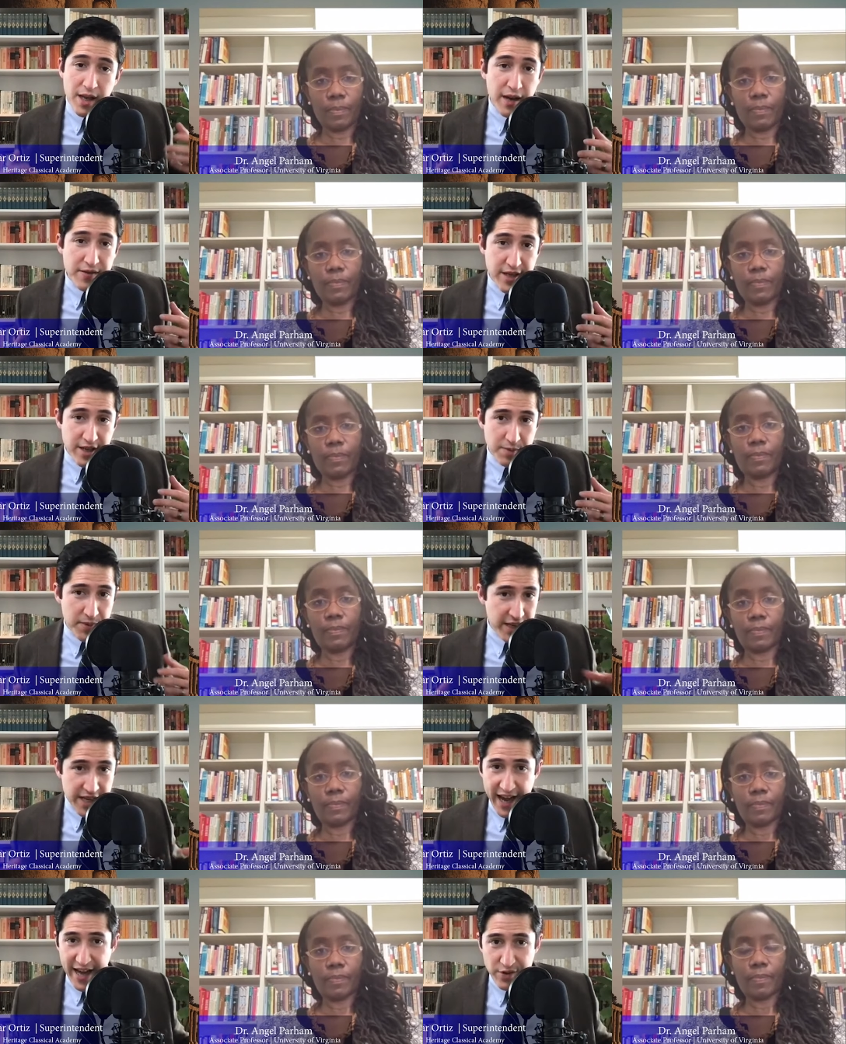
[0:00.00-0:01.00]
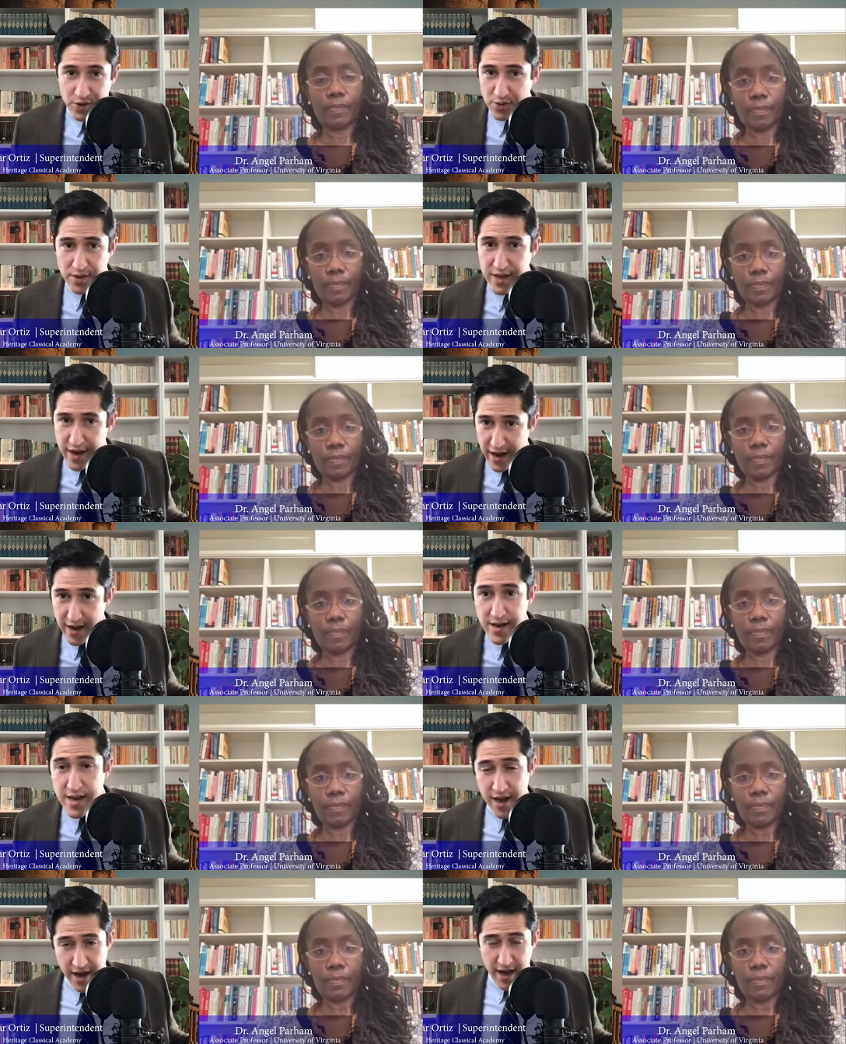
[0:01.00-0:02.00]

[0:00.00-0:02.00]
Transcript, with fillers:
Speaker 1: a lot of texts being canceled today.